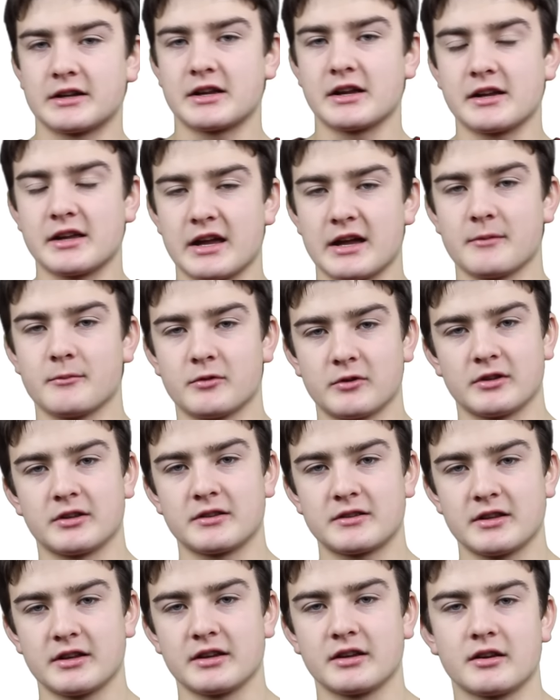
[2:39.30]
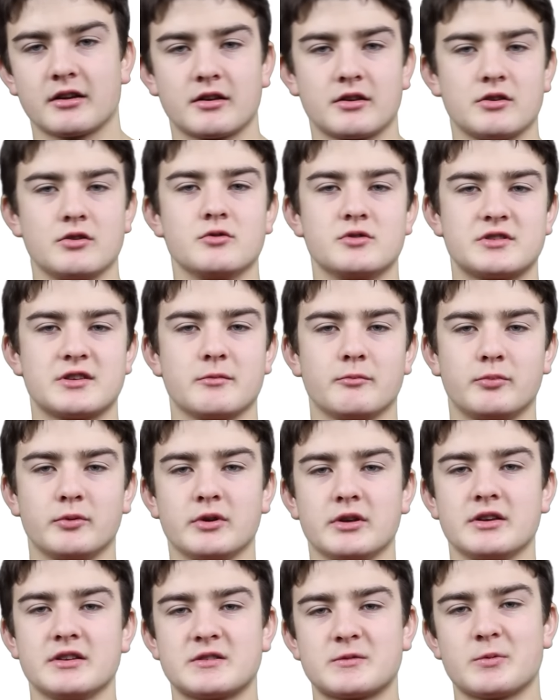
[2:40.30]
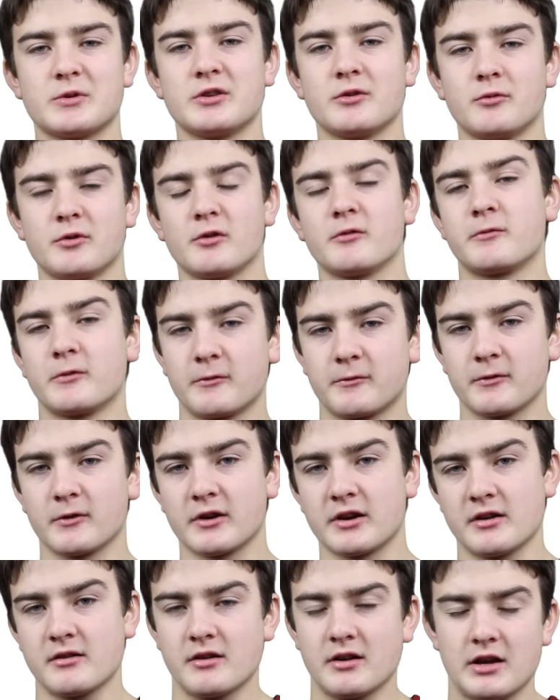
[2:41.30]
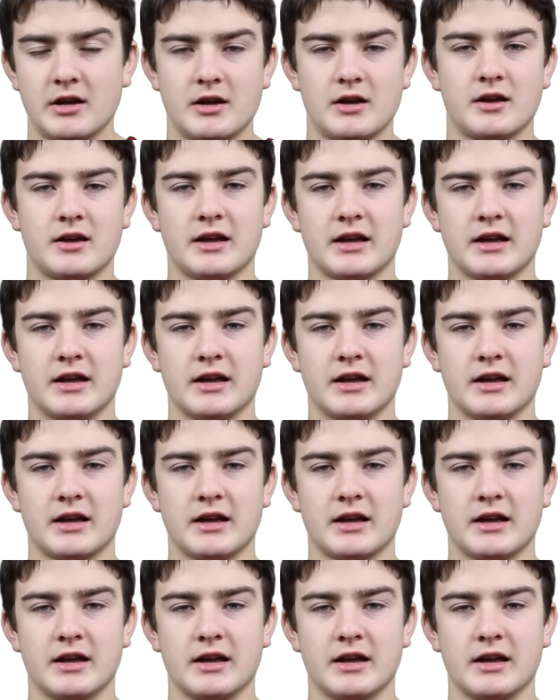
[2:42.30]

not like a gambling thing. You simply spin the wheel for free